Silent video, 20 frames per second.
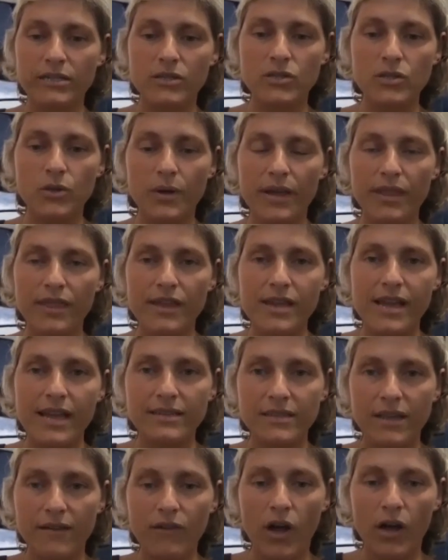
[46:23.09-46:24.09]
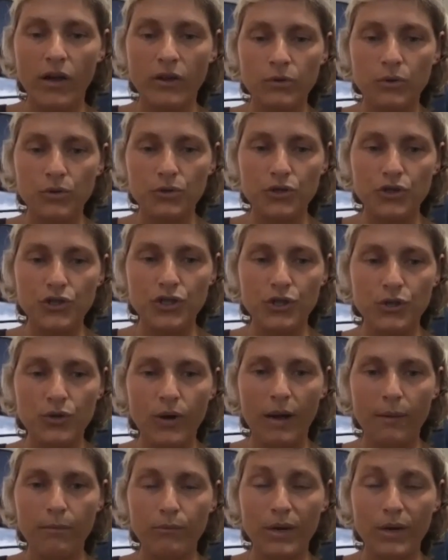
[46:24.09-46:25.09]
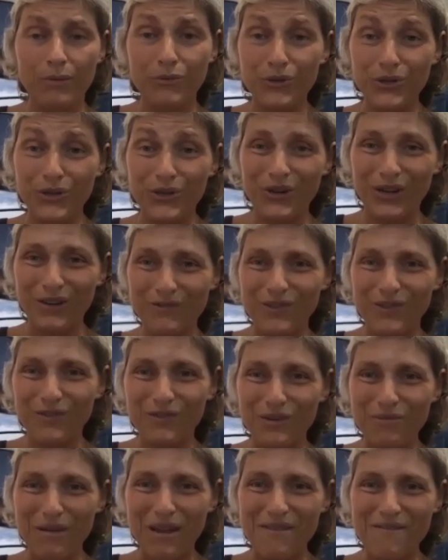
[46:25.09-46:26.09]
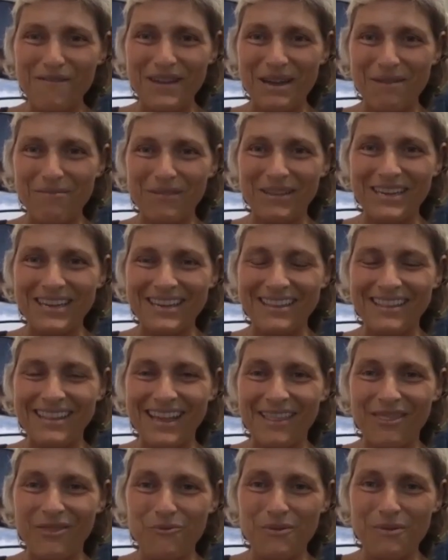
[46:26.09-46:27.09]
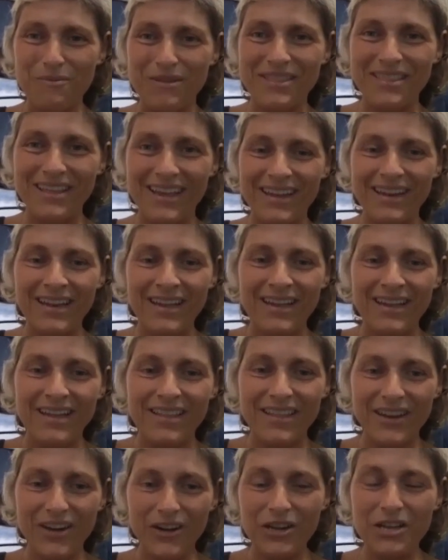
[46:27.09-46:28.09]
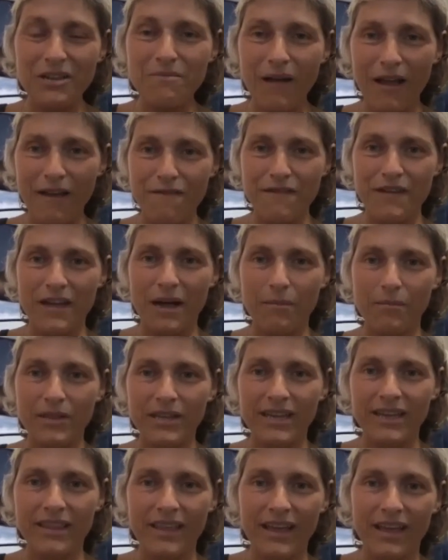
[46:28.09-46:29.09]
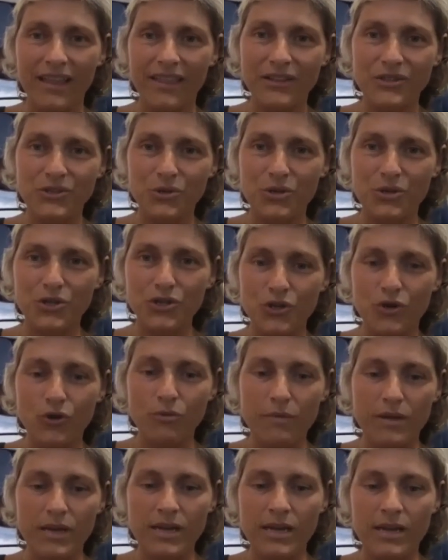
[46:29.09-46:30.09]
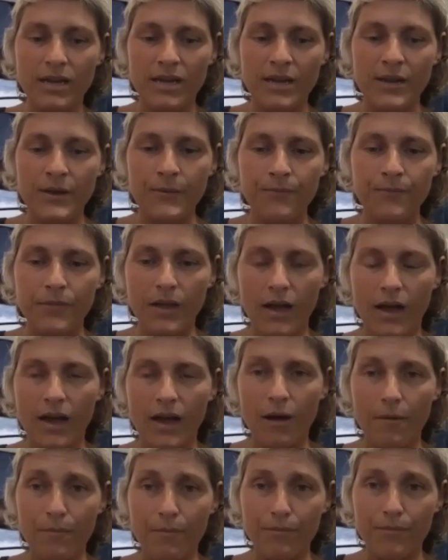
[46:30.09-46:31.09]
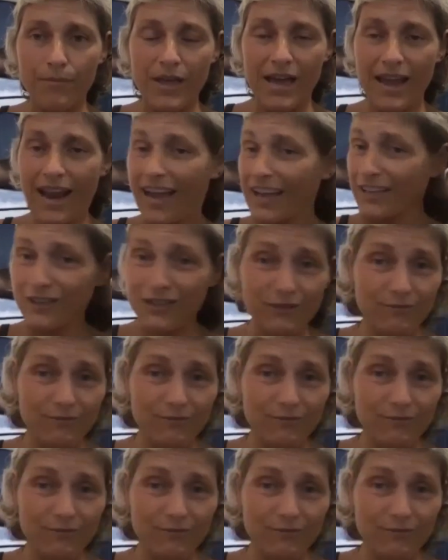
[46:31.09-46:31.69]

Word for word: And so I think as I've gotten older too, I'm, I'm really grateful for my family and, and the women that, that are in my family that, that sort of showed me um, that I could